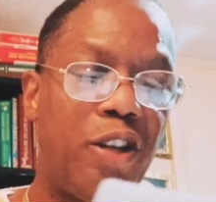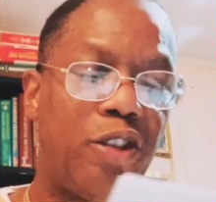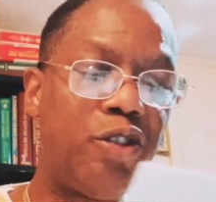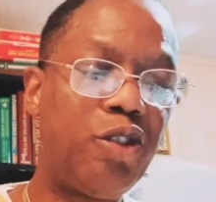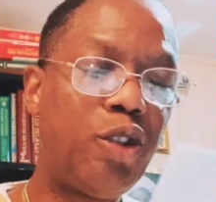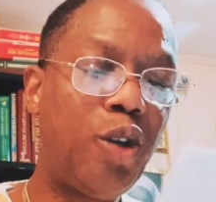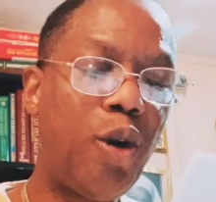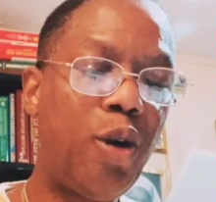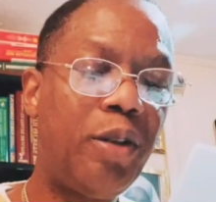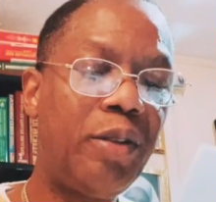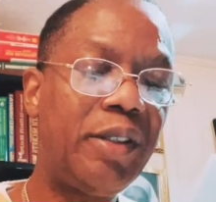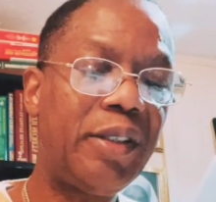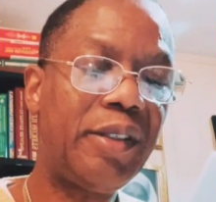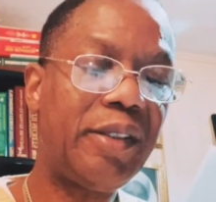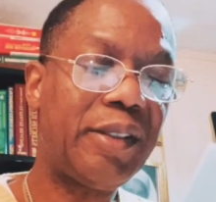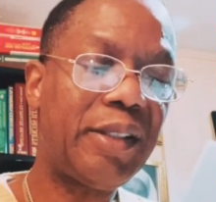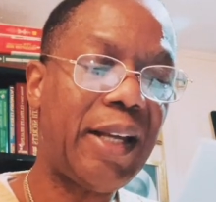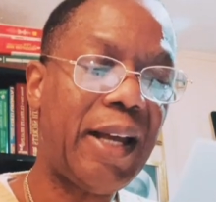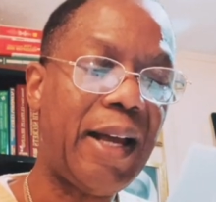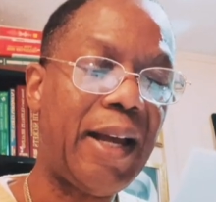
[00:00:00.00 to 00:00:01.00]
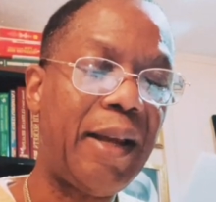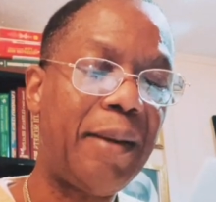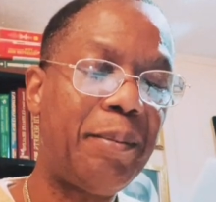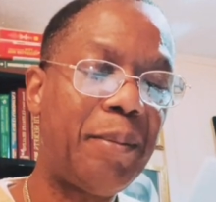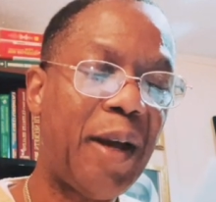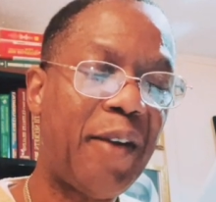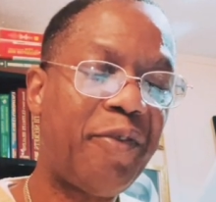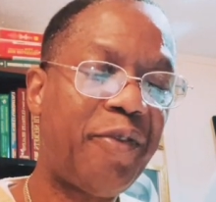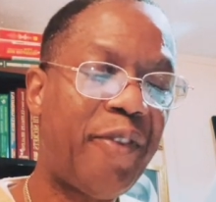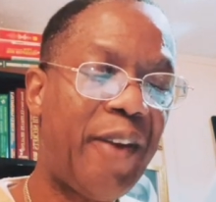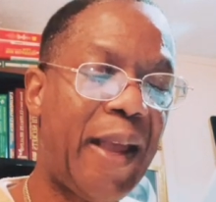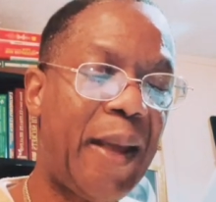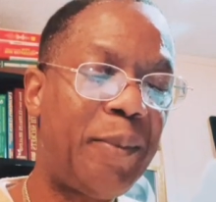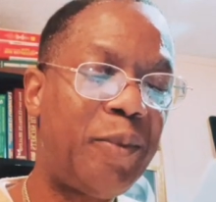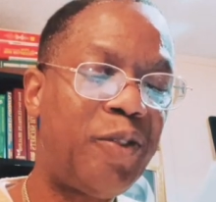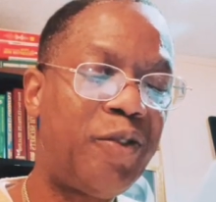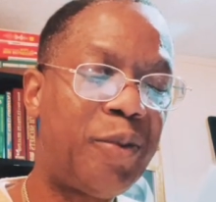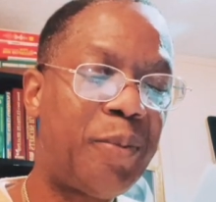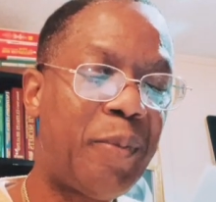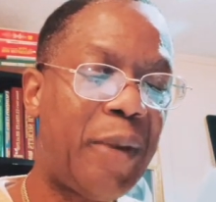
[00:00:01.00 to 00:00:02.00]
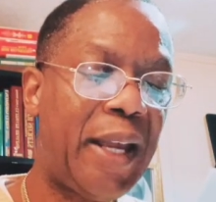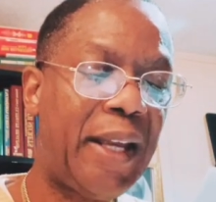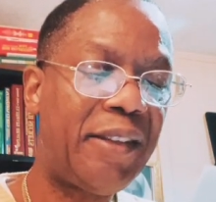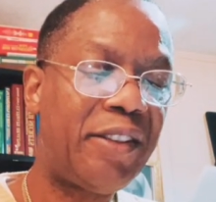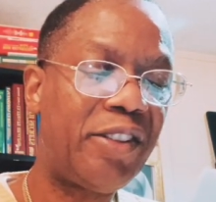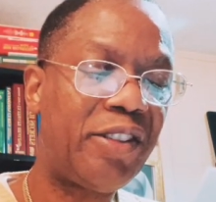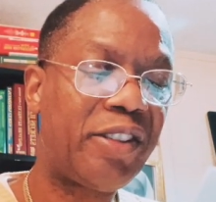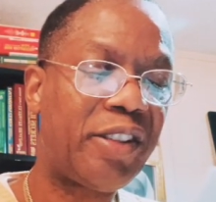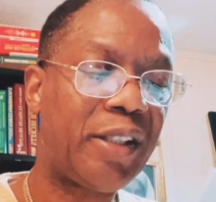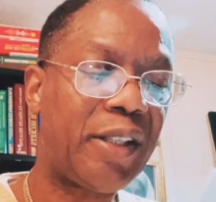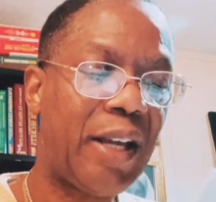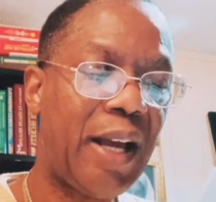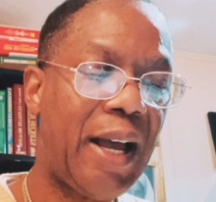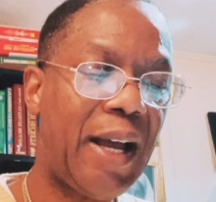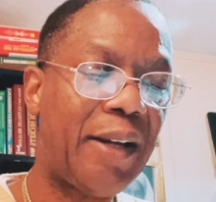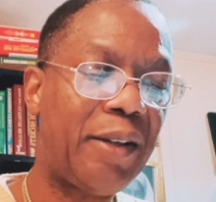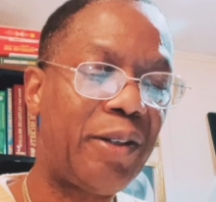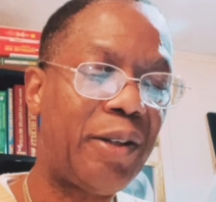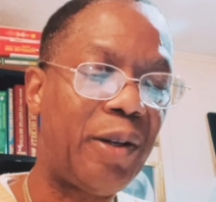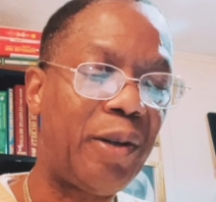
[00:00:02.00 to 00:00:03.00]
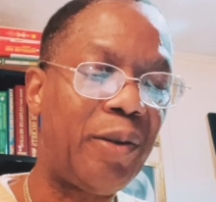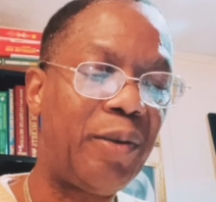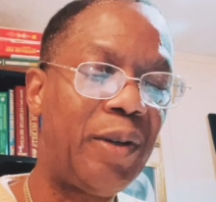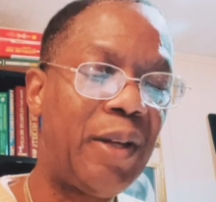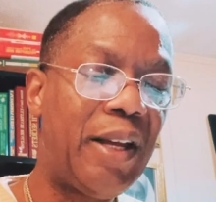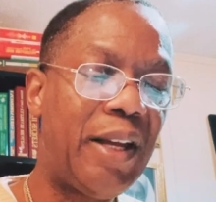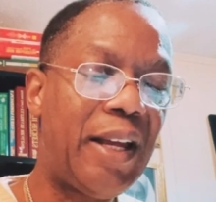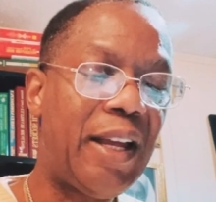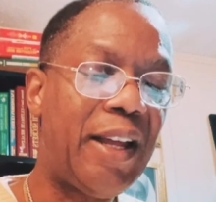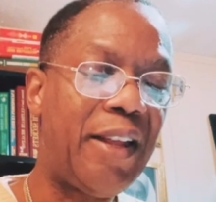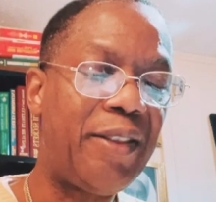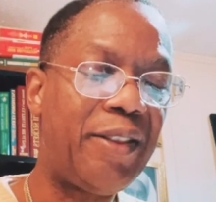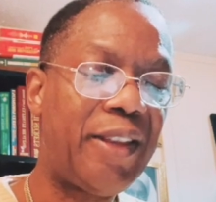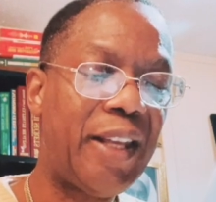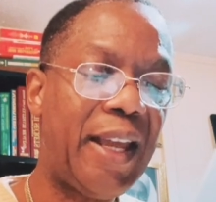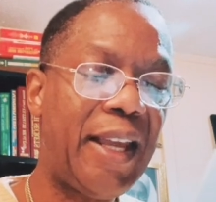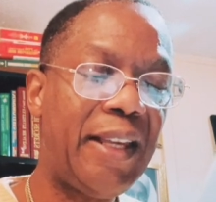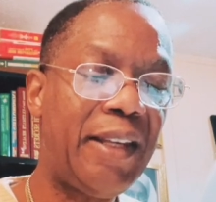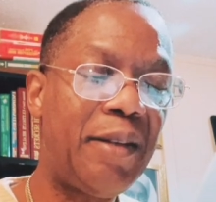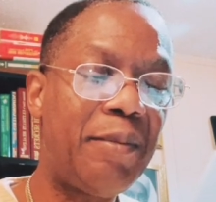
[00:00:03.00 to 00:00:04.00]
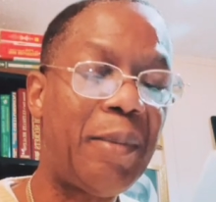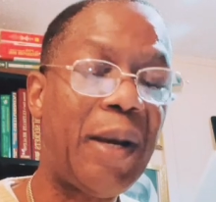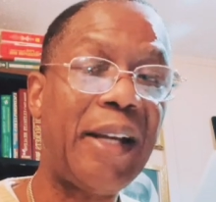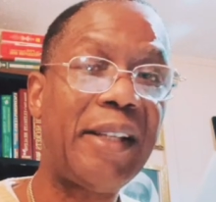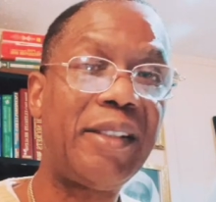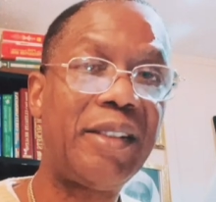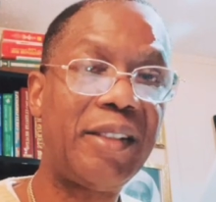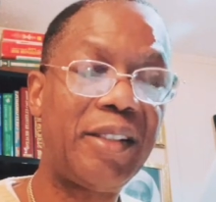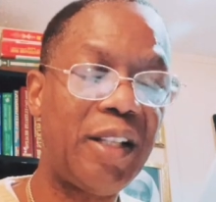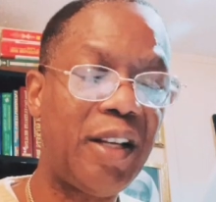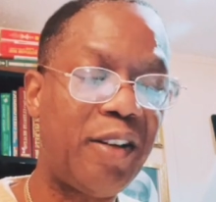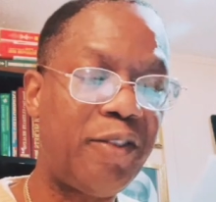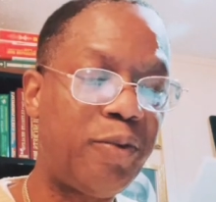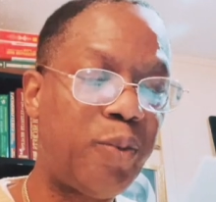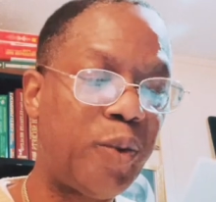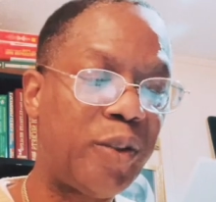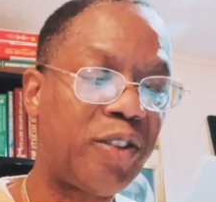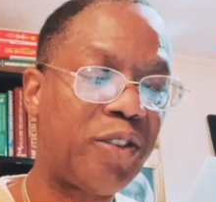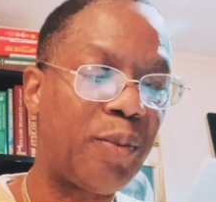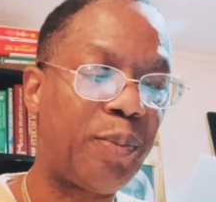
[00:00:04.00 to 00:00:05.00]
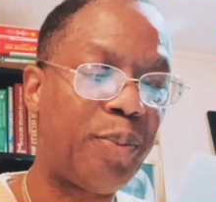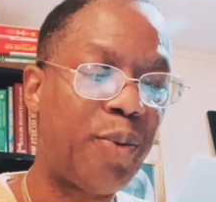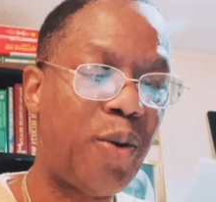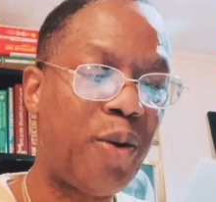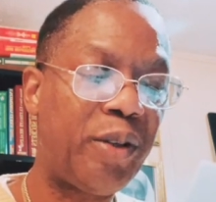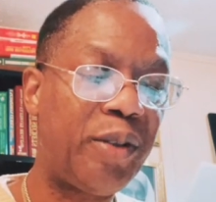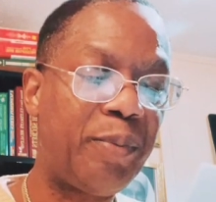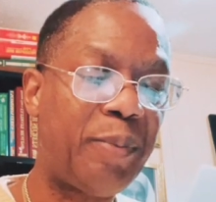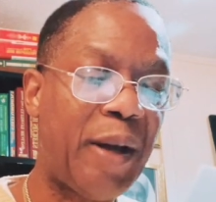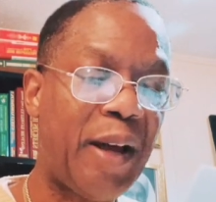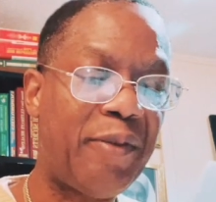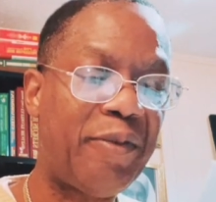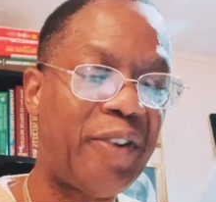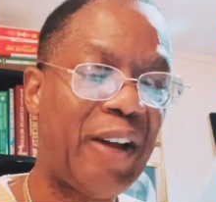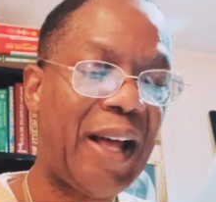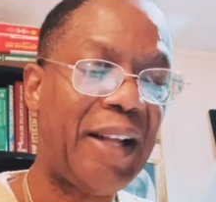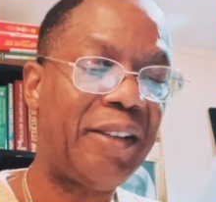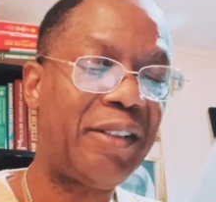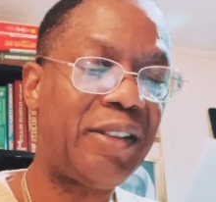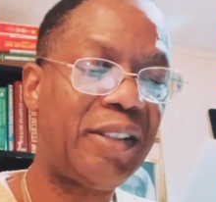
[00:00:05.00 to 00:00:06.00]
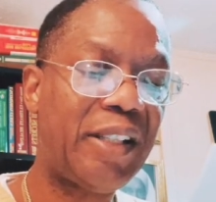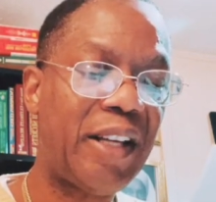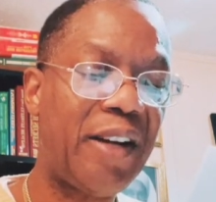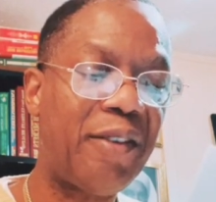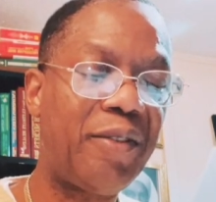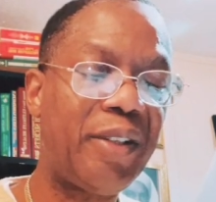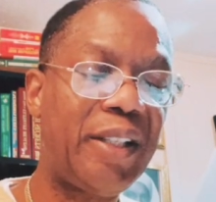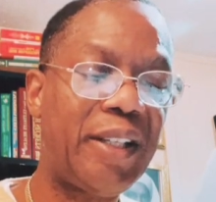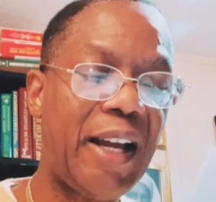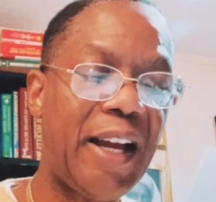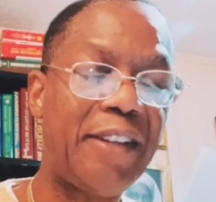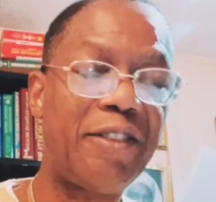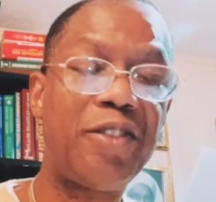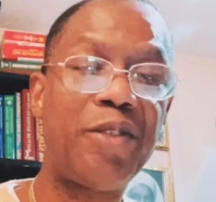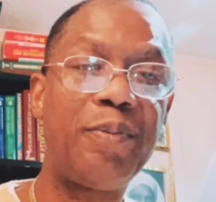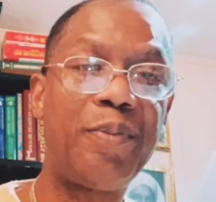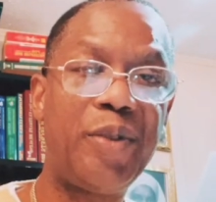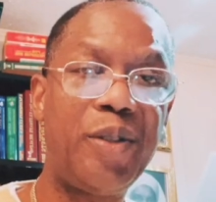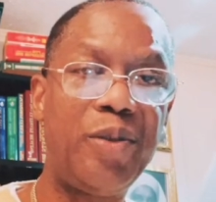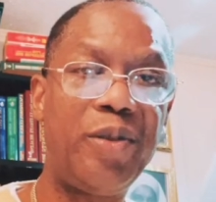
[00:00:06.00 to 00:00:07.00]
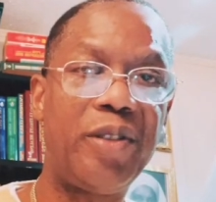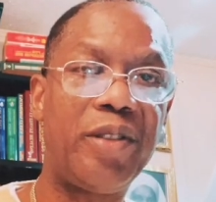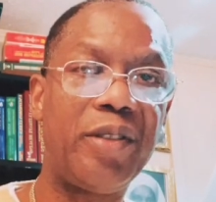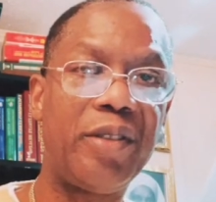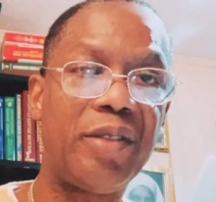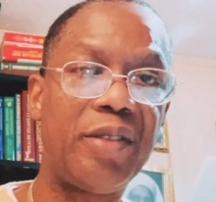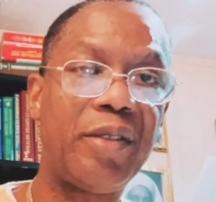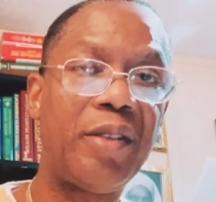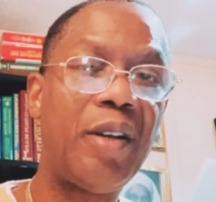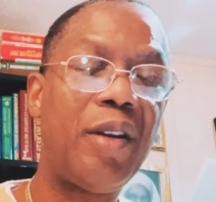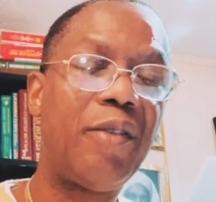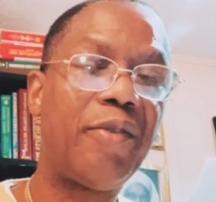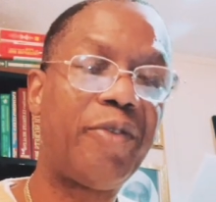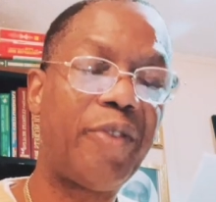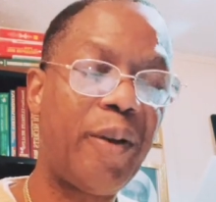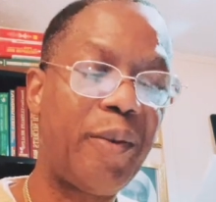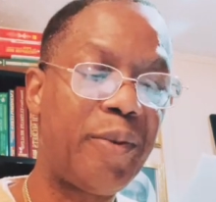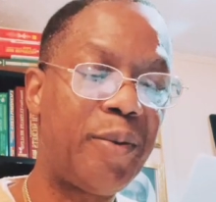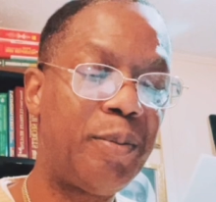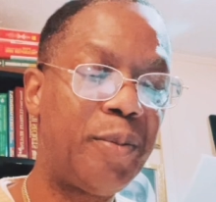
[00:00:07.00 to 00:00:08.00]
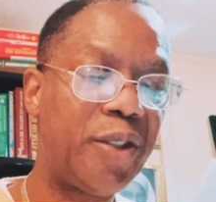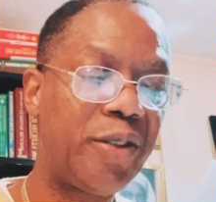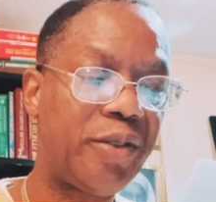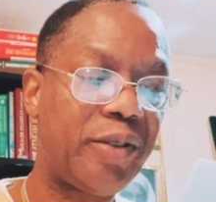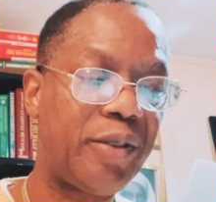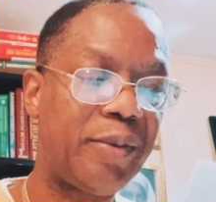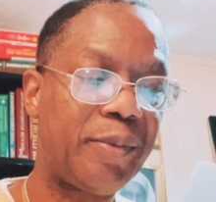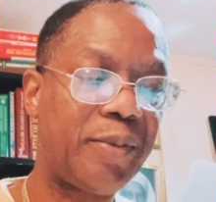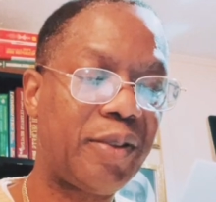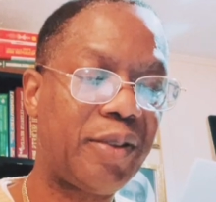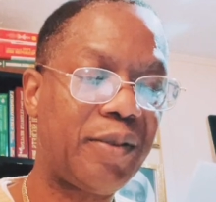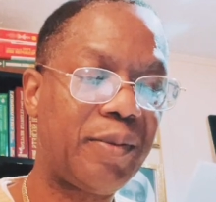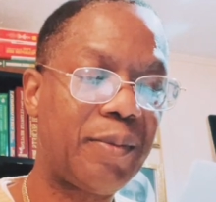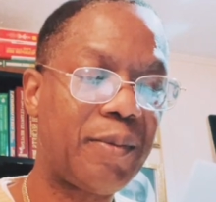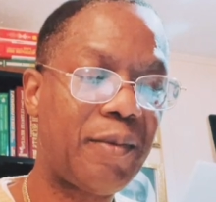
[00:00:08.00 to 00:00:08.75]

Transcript: During this time, my family remained in Chicago, and they and myself were supported by voluntary contributions from the Muslims.